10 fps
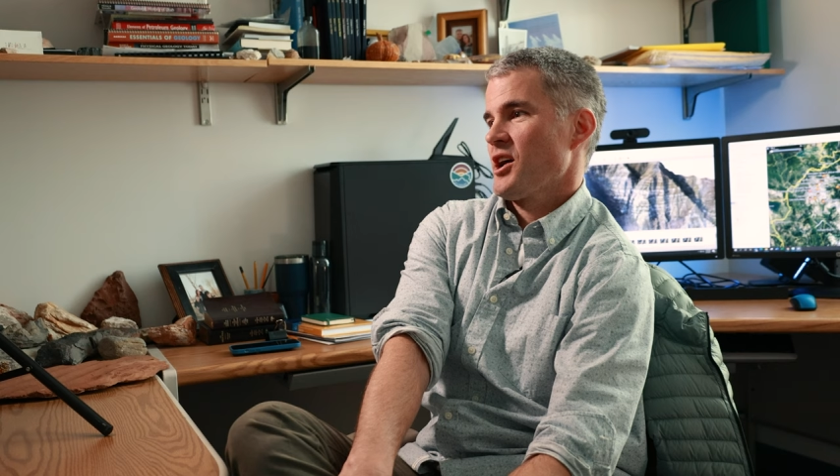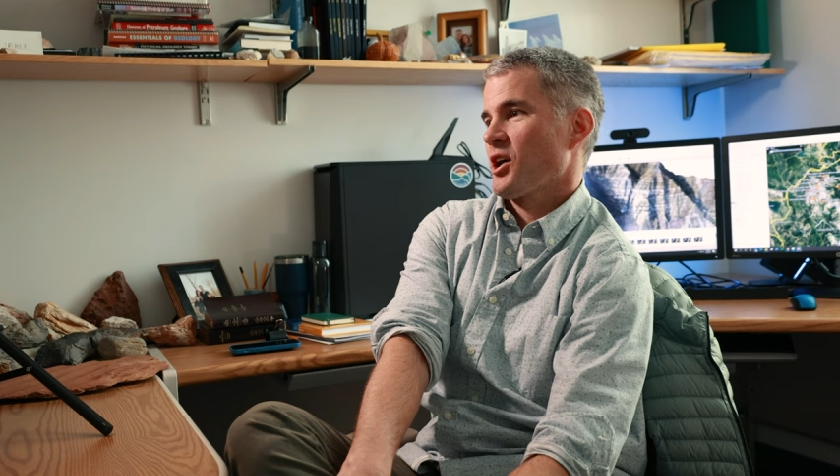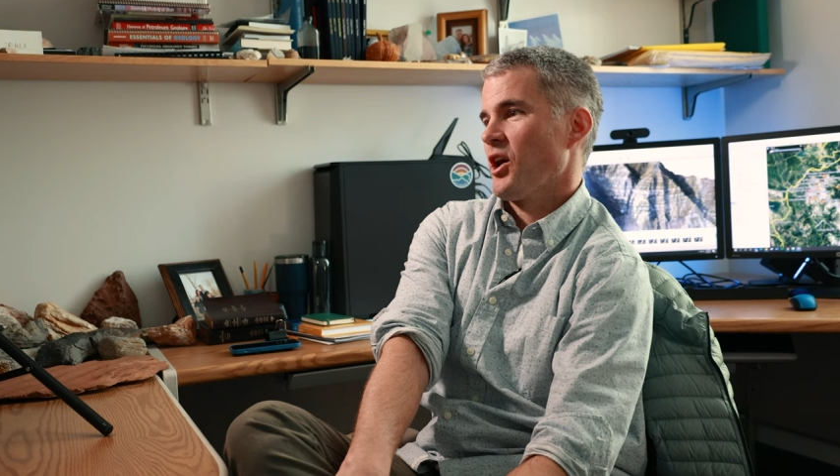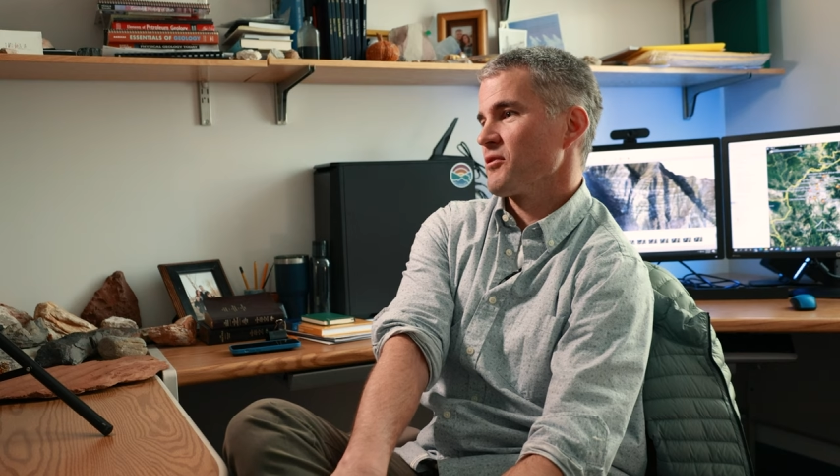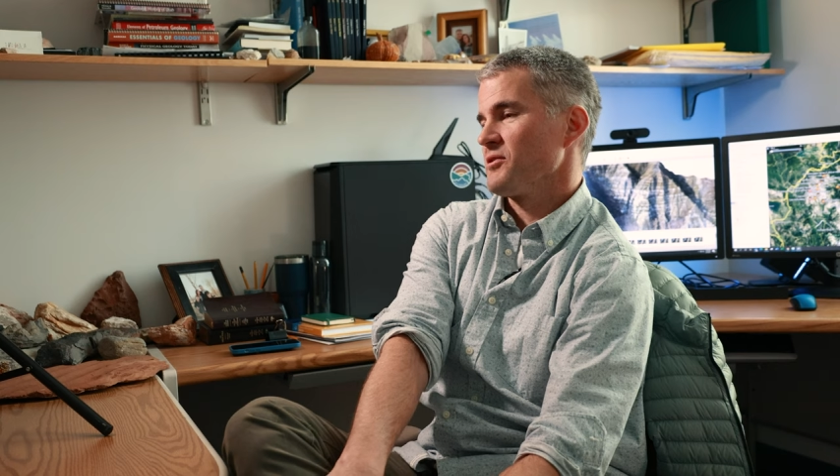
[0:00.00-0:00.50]

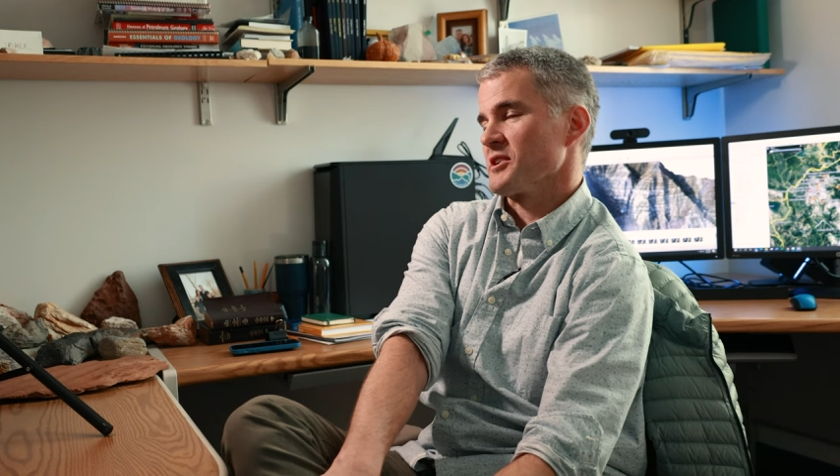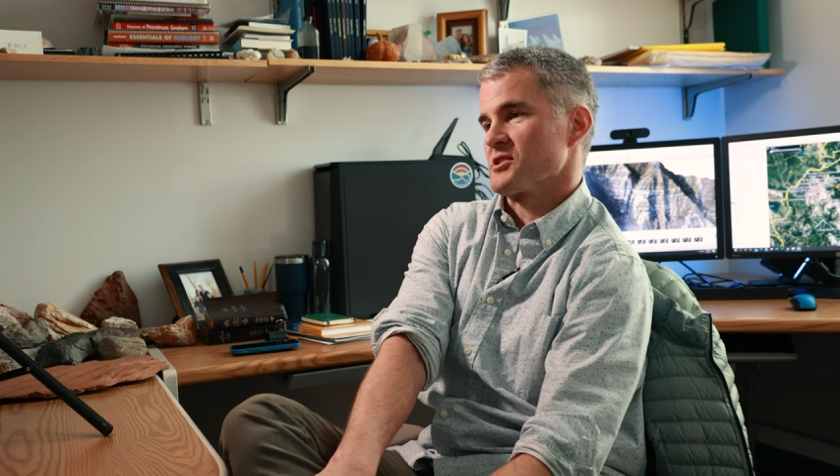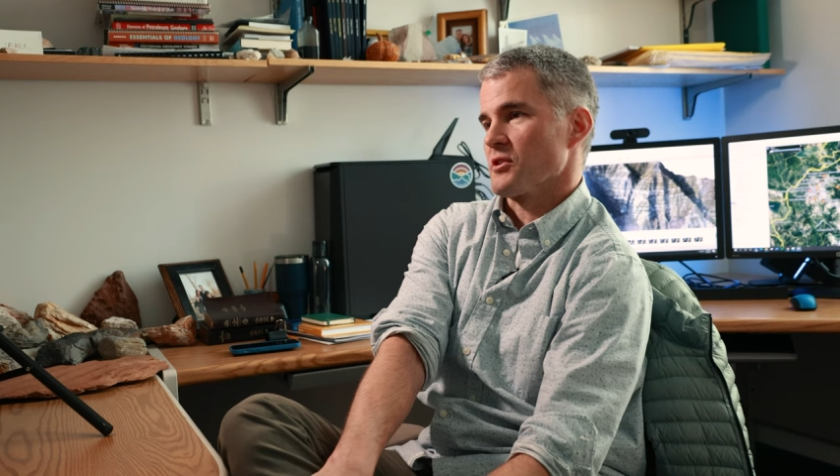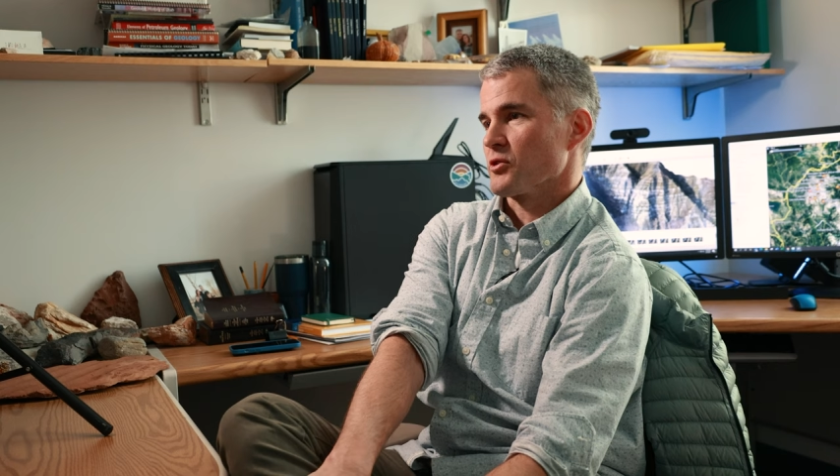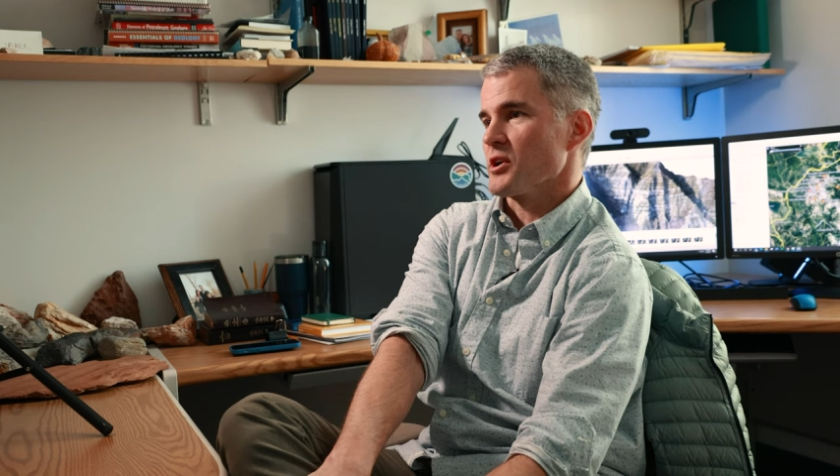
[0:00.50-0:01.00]

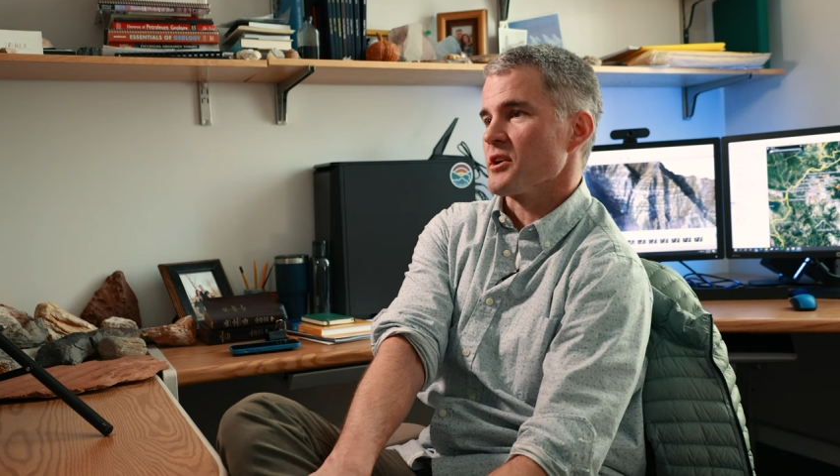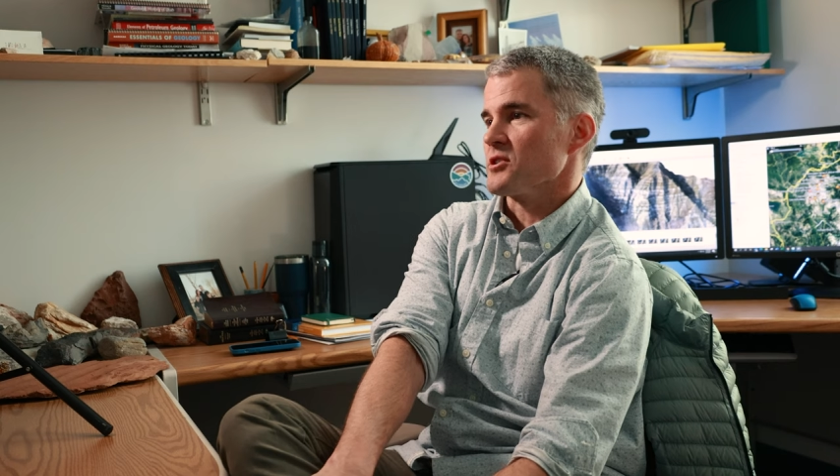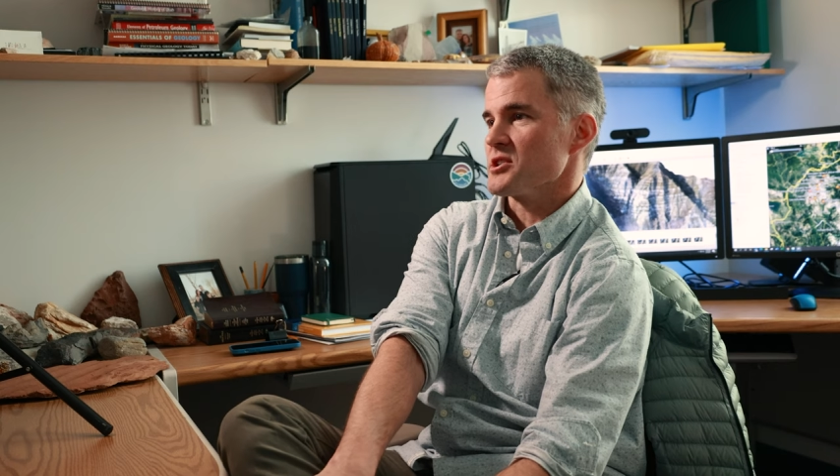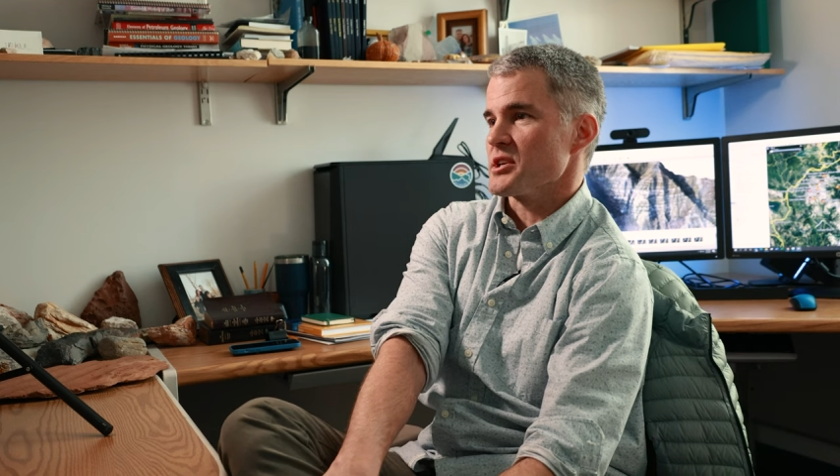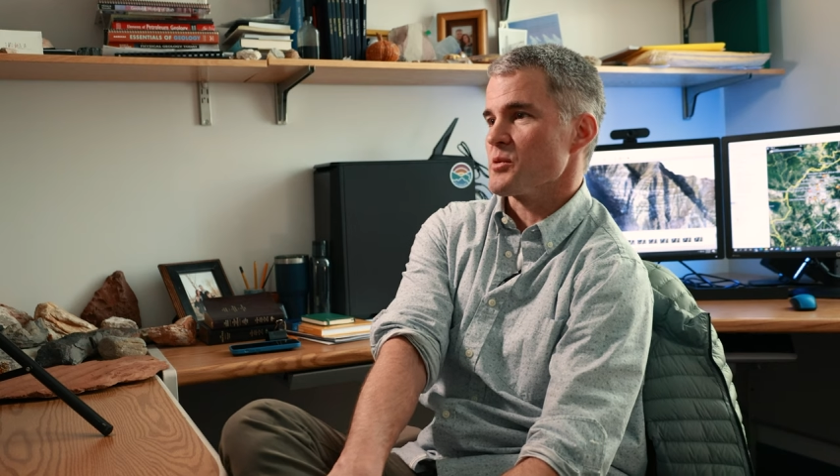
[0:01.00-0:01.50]
conflicts over
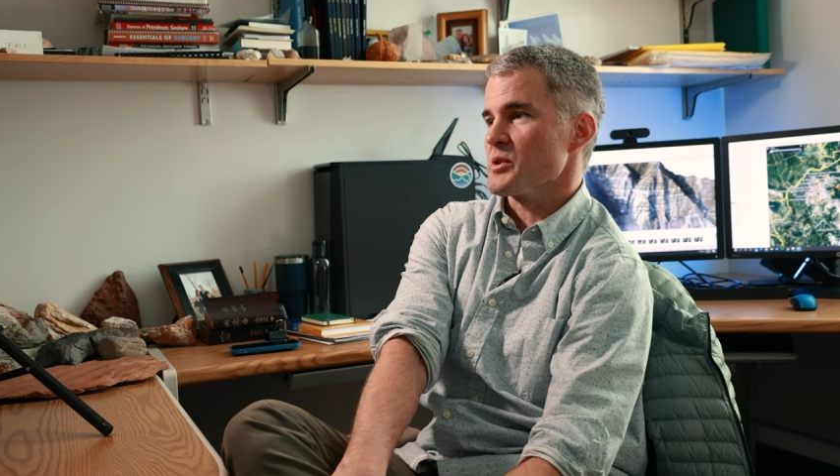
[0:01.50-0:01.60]
energy,